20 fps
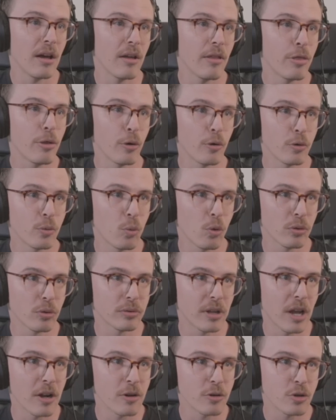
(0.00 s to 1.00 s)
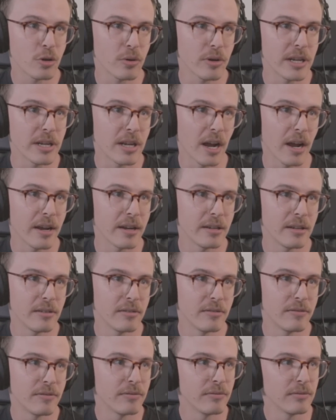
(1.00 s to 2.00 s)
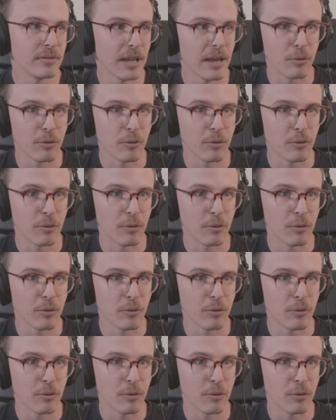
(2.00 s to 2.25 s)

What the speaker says: third world country kind of level